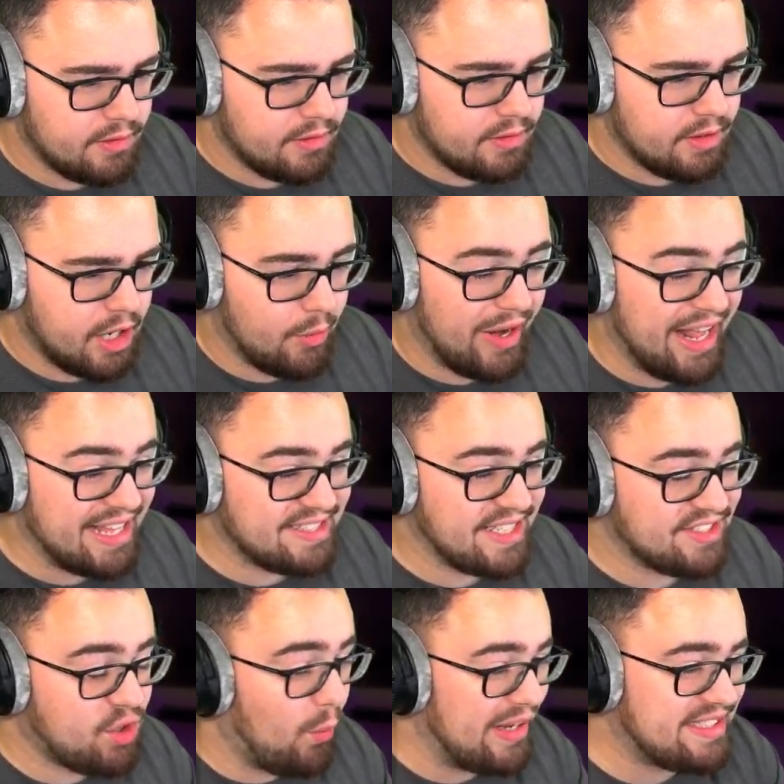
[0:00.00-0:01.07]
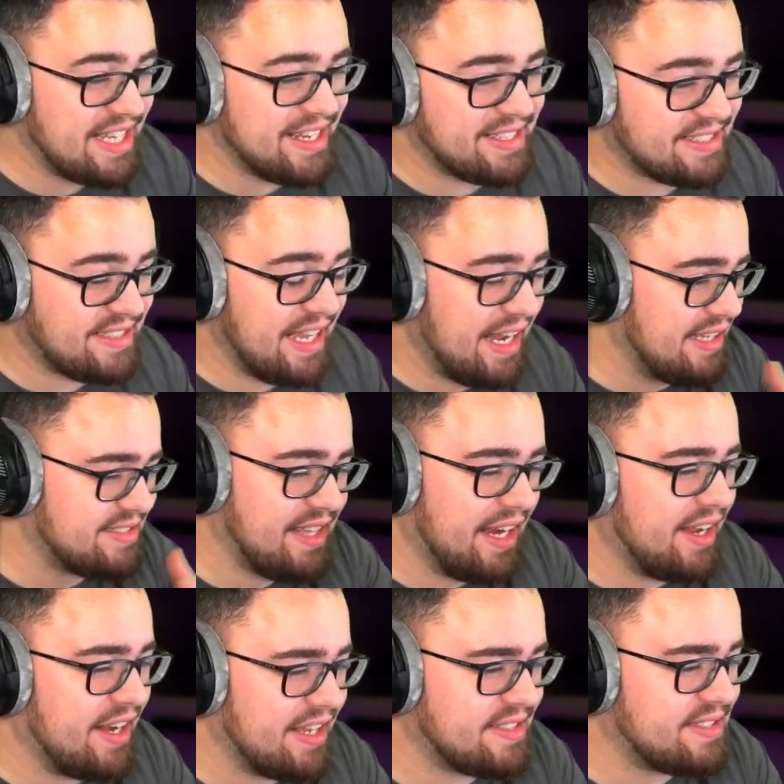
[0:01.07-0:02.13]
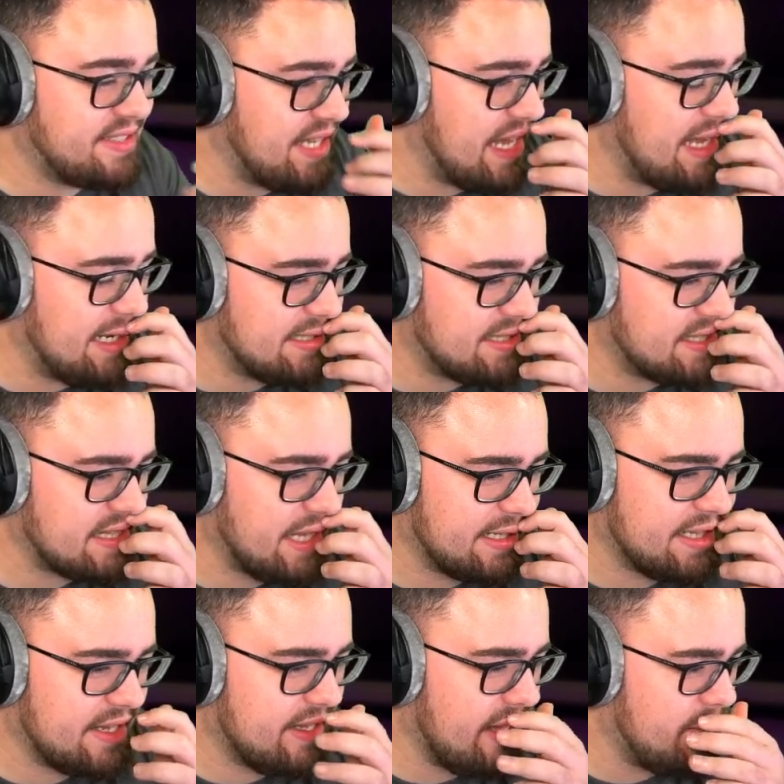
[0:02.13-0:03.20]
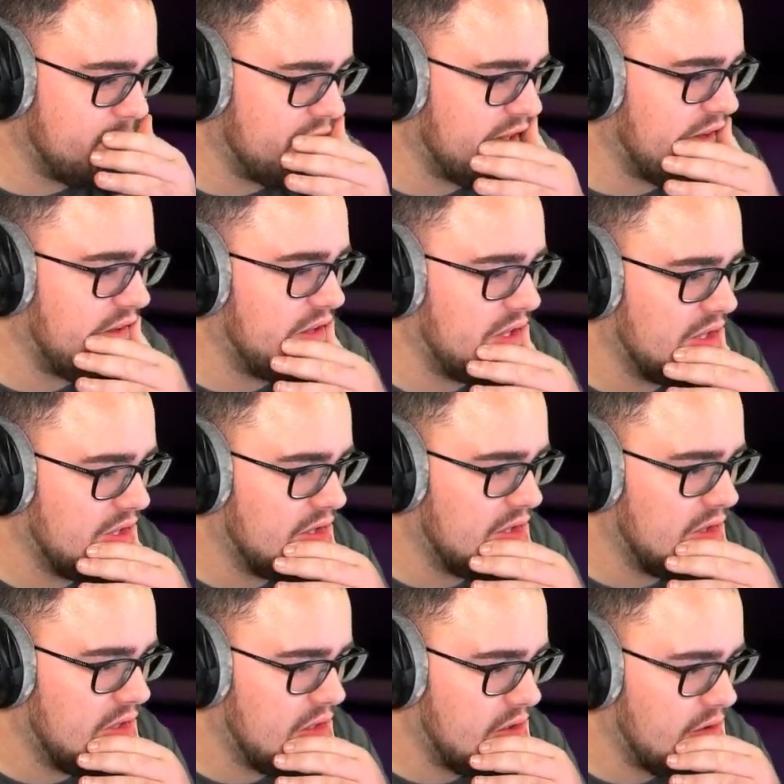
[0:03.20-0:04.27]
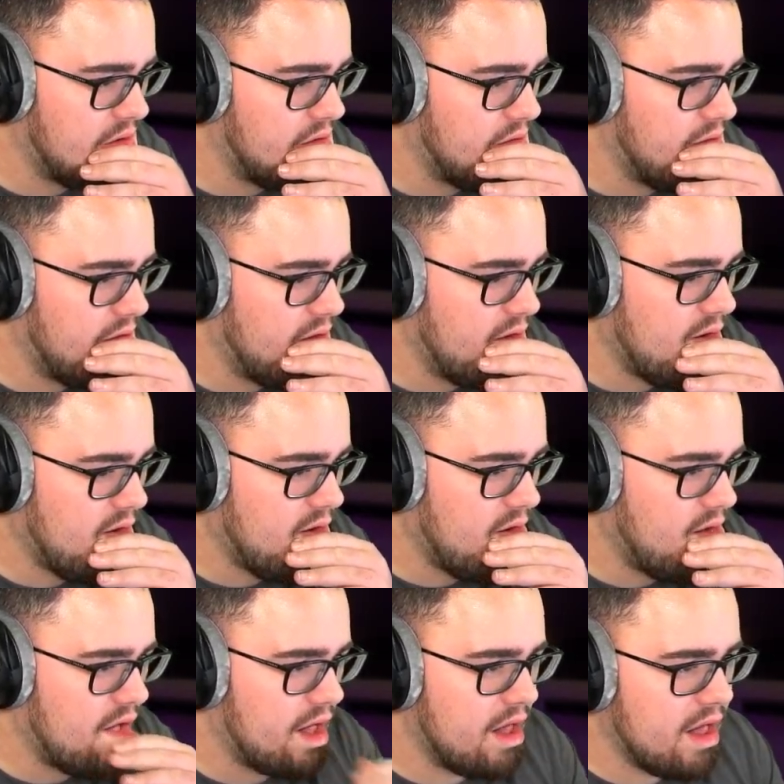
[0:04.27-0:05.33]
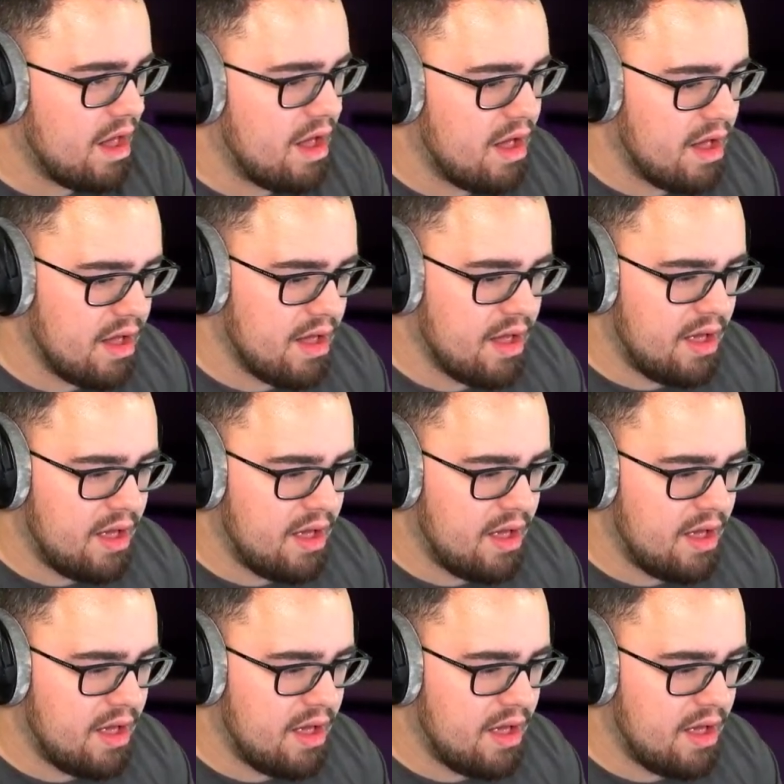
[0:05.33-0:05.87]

All right, is this going to extend? It's not going to extend. It's just Welcome like gameplay. Your job as a resource extraction specialist.